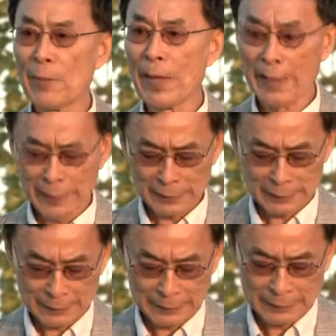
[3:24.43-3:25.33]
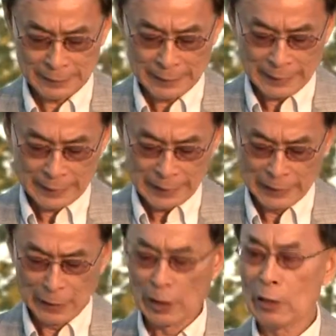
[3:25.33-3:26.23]
man
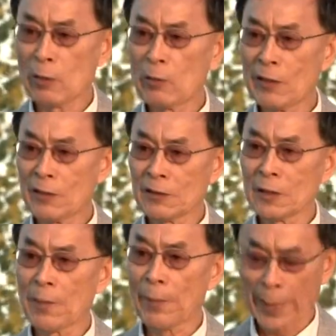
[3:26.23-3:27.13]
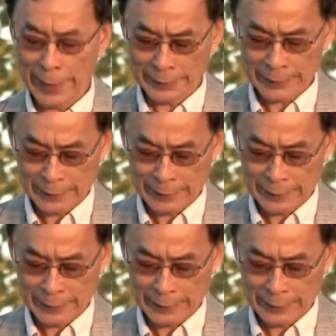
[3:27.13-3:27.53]
in Aurora's packed,